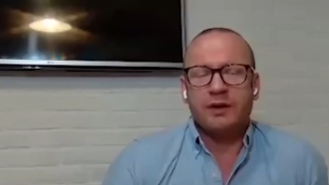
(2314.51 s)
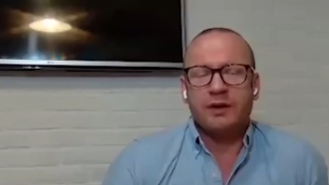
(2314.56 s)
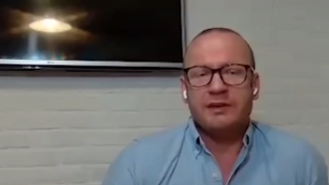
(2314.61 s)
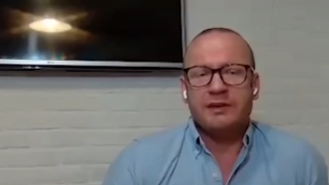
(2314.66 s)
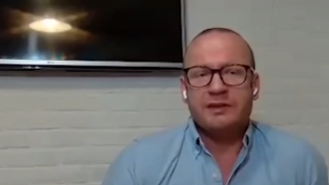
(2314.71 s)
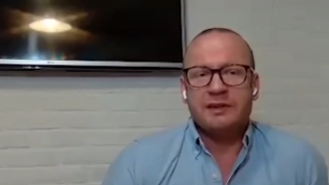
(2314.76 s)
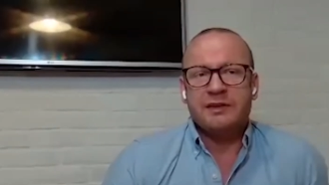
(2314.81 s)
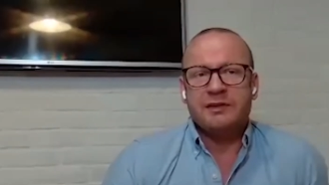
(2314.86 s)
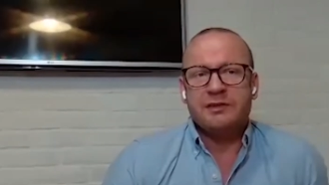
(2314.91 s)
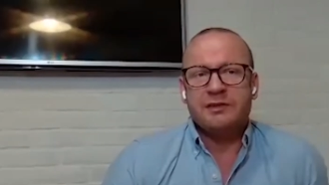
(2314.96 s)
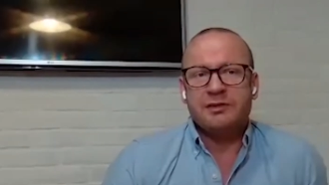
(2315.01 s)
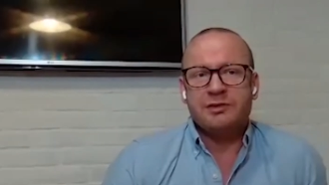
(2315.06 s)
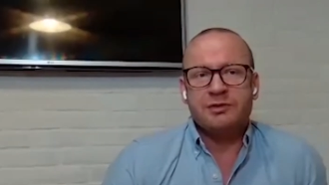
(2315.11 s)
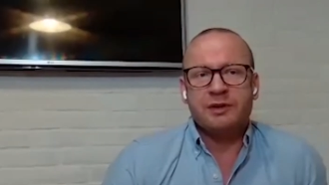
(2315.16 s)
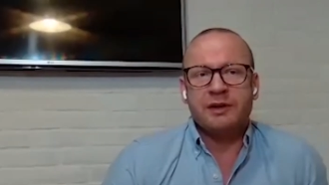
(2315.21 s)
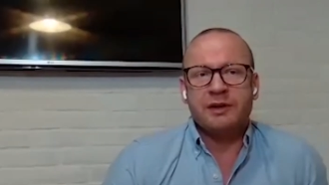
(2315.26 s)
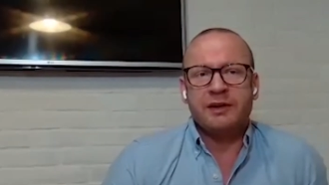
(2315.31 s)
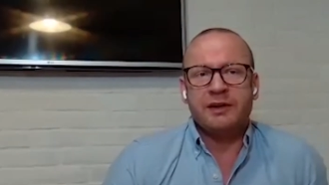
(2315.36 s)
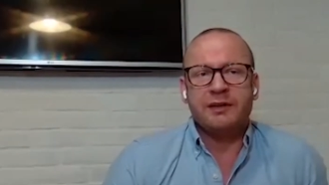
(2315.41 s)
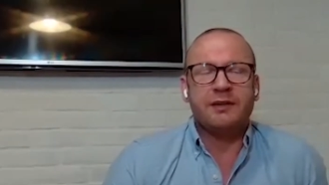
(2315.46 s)
this
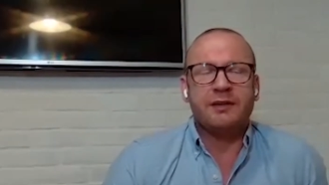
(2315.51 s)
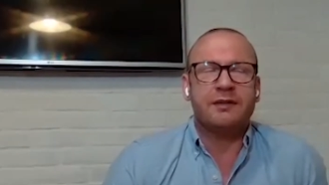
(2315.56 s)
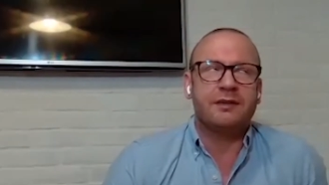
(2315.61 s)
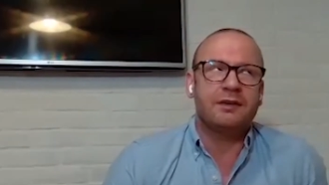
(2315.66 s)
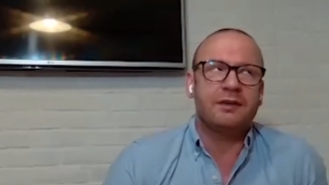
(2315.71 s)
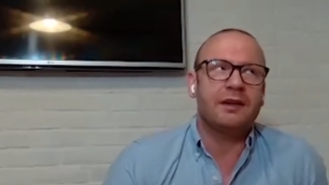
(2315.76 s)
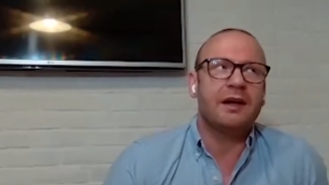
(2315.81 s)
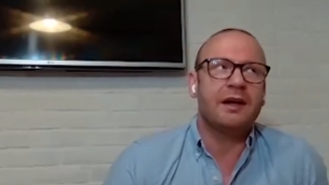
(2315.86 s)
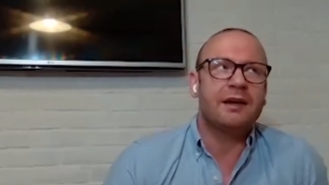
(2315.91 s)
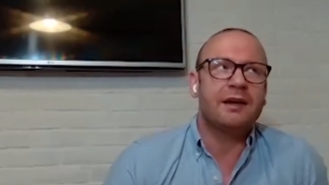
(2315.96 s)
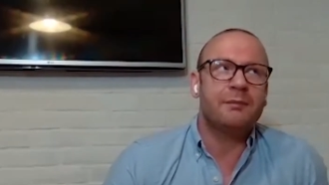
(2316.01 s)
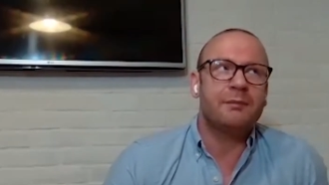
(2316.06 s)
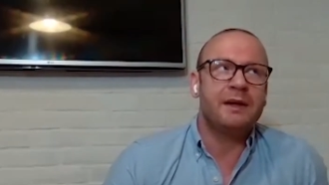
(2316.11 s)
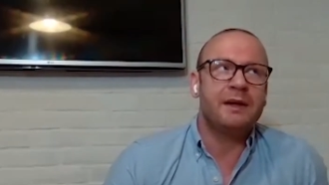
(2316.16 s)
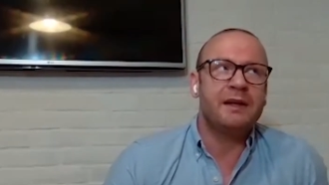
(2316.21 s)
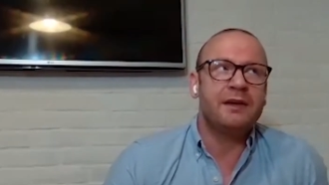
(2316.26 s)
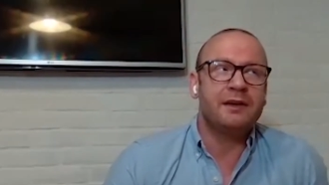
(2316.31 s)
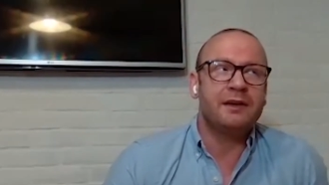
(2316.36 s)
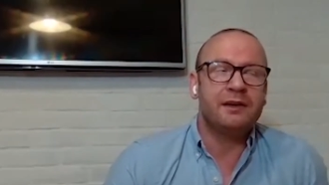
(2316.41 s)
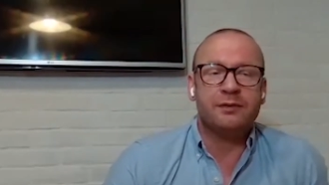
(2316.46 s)
industry, like
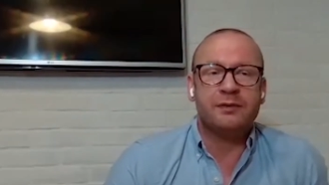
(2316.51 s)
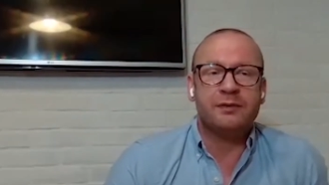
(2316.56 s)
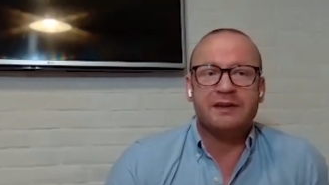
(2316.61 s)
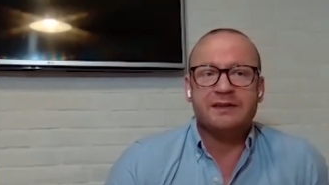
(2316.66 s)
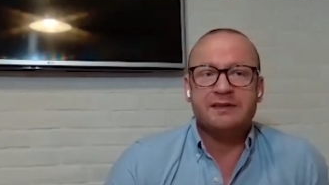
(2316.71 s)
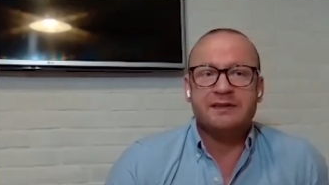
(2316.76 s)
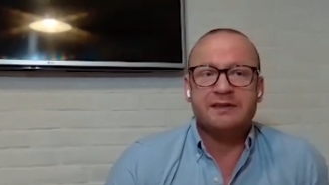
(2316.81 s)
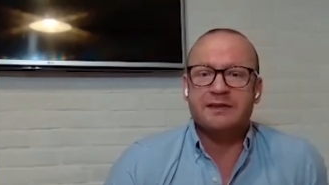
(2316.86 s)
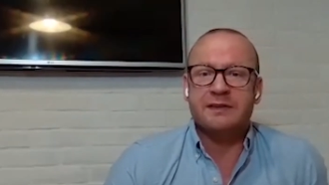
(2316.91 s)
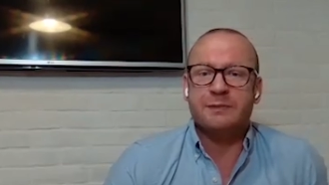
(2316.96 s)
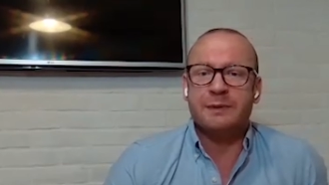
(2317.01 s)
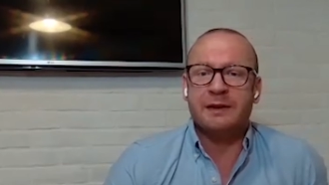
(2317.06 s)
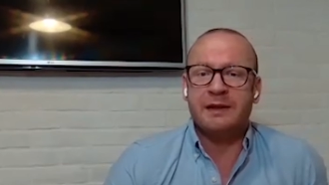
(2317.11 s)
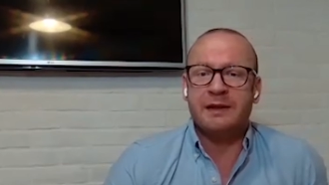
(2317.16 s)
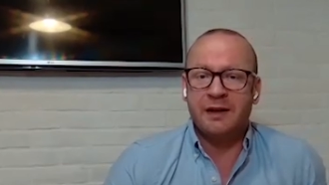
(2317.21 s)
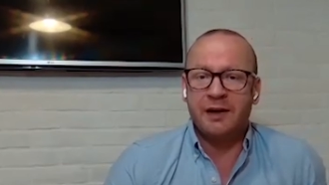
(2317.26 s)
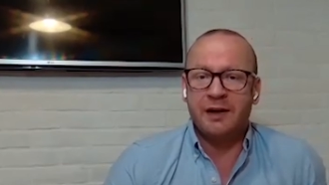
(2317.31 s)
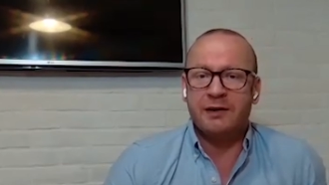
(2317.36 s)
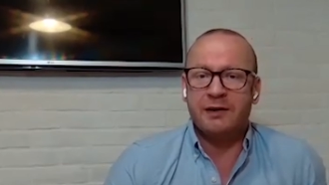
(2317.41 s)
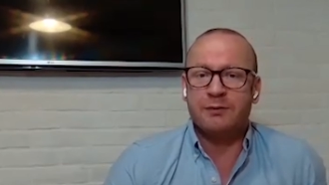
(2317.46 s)
many other things, has been
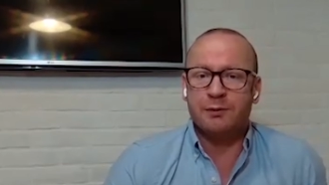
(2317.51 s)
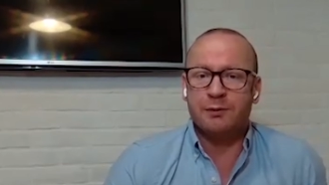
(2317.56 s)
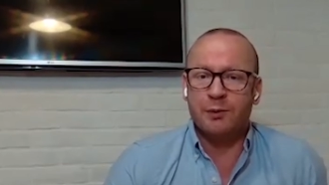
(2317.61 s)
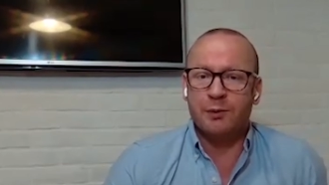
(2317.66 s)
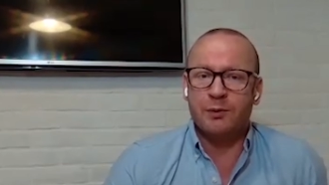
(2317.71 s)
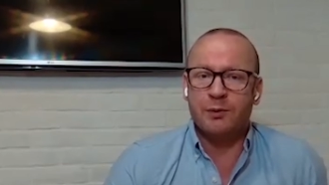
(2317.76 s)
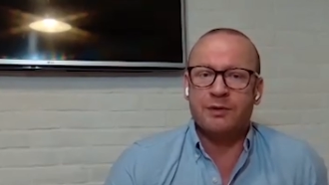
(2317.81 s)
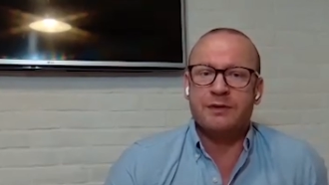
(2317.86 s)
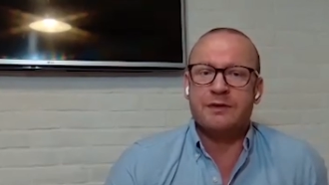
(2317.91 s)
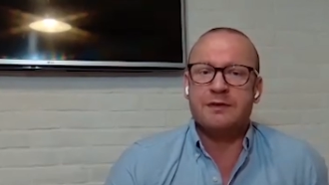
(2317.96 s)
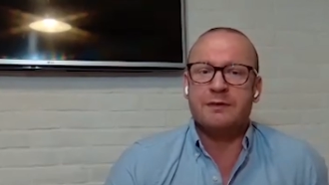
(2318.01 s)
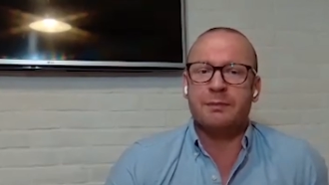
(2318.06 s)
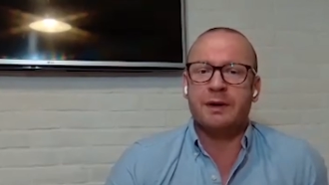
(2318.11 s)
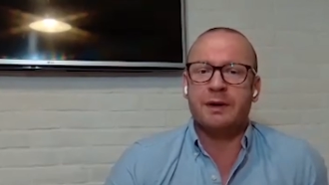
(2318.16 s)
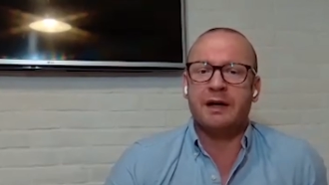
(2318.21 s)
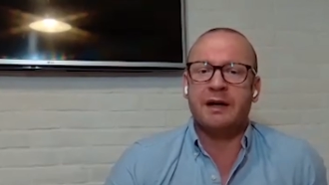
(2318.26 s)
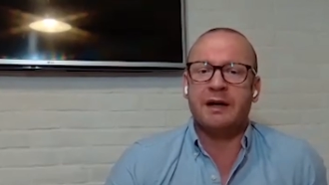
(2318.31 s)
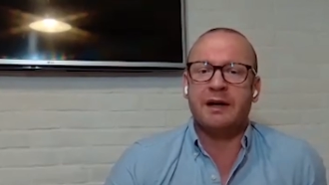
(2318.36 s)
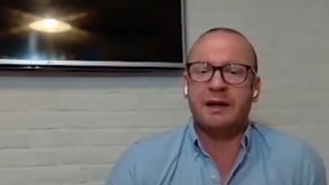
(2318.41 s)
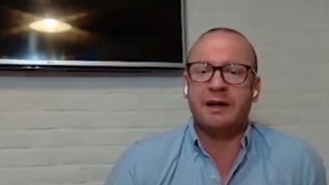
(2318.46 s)
kind of ruined
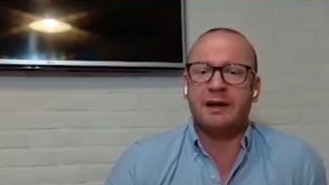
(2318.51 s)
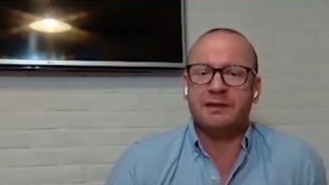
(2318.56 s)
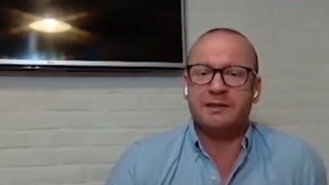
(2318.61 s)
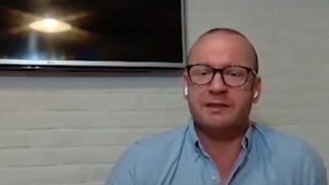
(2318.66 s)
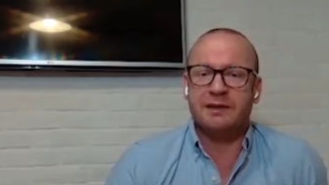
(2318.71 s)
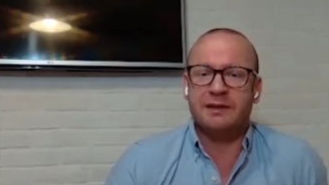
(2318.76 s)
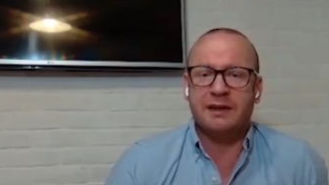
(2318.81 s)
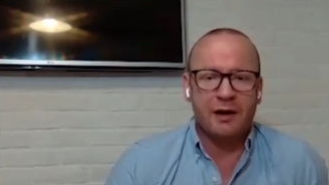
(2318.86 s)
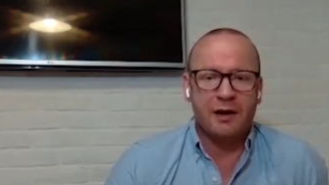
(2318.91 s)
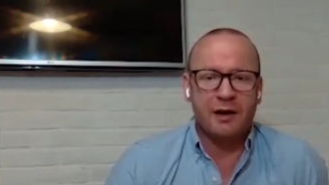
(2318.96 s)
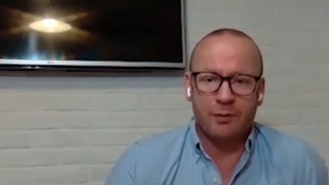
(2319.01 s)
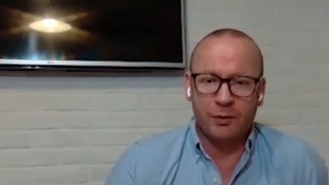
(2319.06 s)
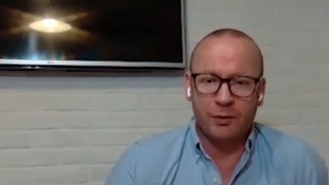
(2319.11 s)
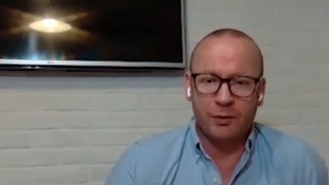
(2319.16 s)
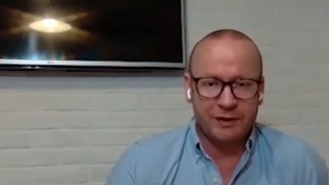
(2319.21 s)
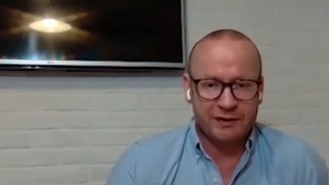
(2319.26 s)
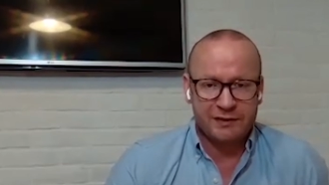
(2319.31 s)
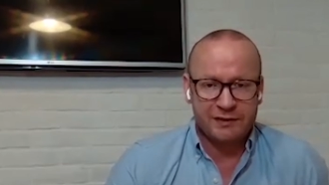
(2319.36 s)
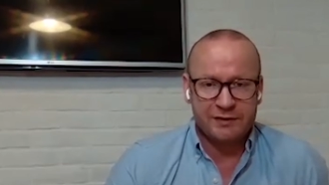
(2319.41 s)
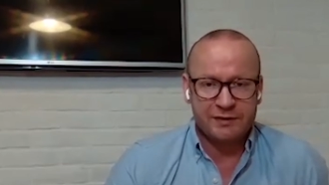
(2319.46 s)
by
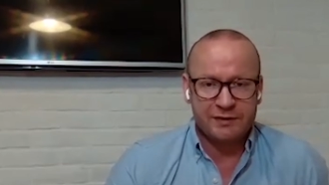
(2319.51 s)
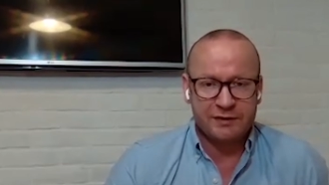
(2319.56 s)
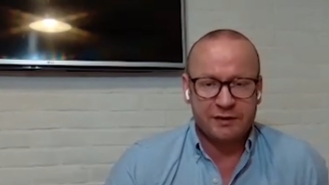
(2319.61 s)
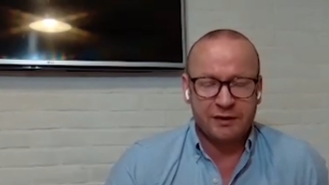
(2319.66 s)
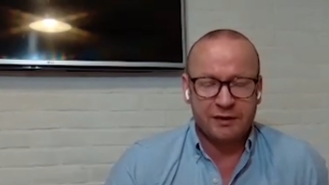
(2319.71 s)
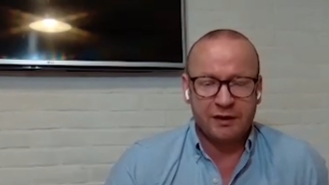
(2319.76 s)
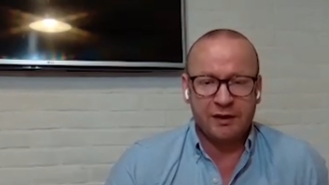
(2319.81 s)
cowboys.